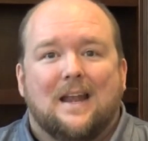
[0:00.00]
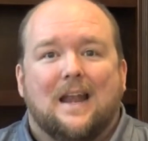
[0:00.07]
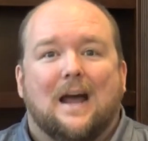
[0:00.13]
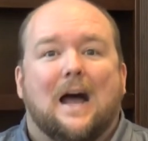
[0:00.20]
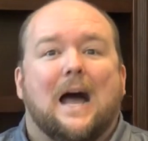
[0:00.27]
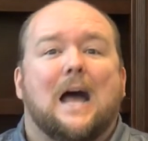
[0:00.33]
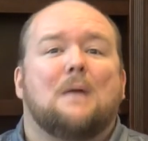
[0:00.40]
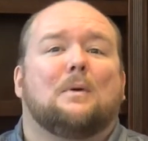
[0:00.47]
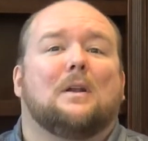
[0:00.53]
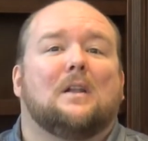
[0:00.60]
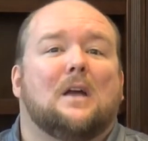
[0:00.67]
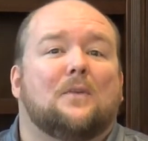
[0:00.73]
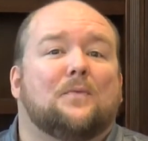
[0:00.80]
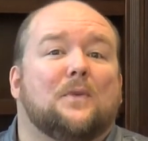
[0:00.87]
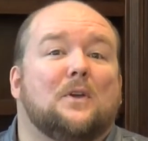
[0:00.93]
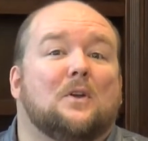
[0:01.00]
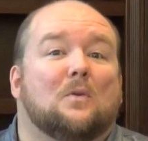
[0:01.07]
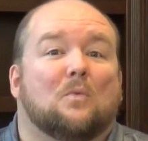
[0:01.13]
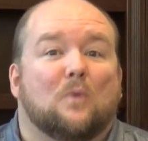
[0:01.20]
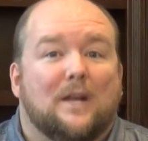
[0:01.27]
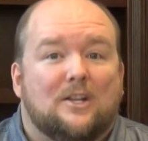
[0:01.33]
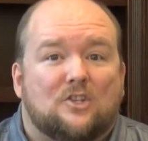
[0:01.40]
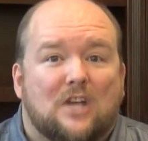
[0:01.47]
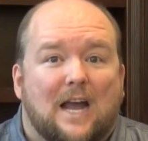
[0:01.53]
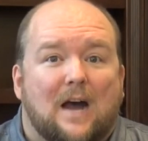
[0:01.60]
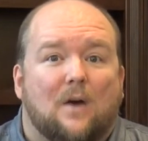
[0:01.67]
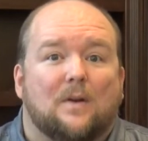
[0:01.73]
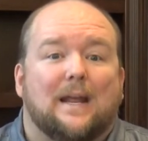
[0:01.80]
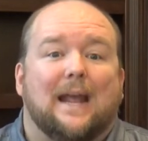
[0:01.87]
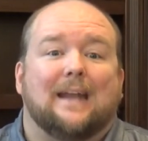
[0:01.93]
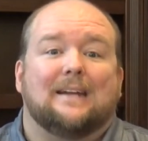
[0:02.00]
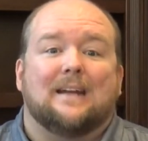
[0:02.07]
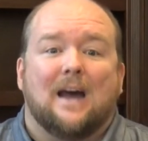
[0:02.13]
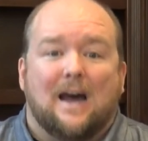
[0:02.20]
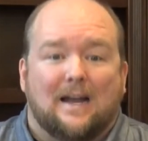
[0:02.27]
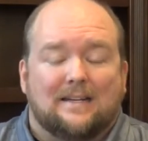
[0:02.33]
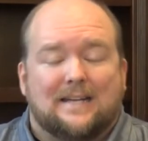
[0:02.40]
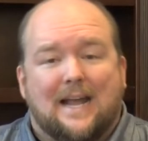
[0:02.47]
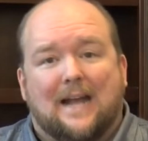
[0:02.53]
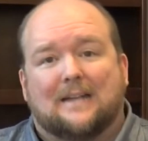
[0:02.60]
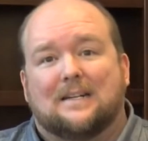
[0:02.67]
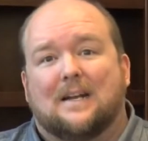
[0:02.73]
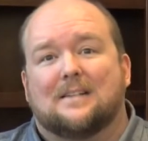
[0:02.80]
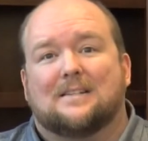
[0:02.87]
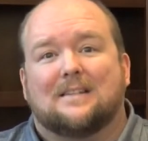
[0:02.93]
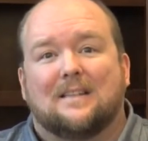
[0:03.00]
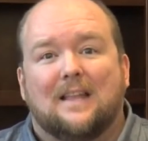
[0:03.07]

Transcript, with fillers: Now, I would love for you to reach out and contact us.